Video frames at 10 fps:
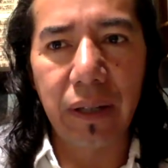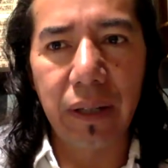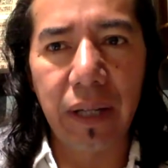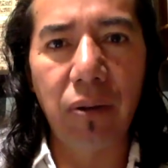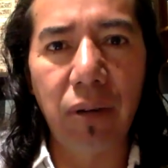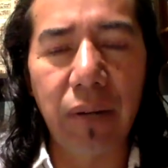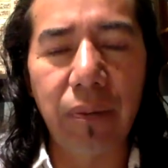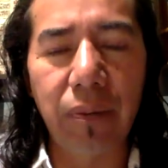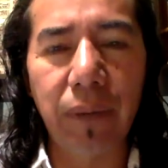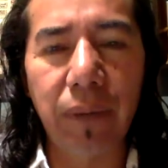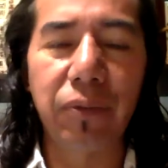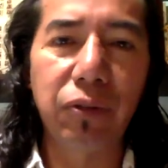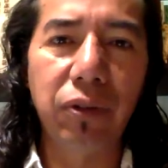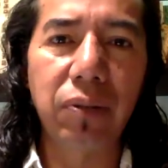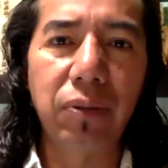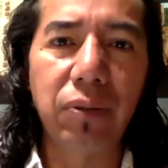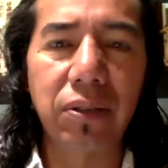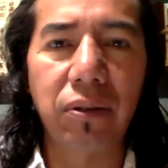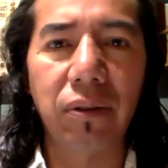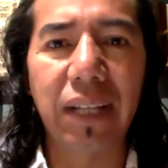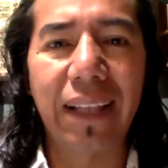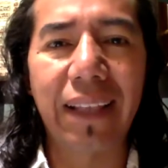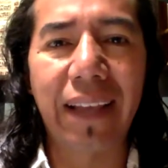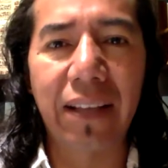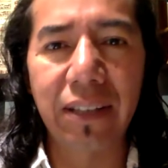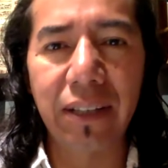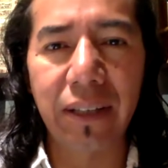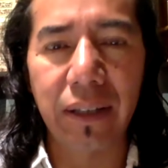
Now Lerma River. Before it was called Date eh,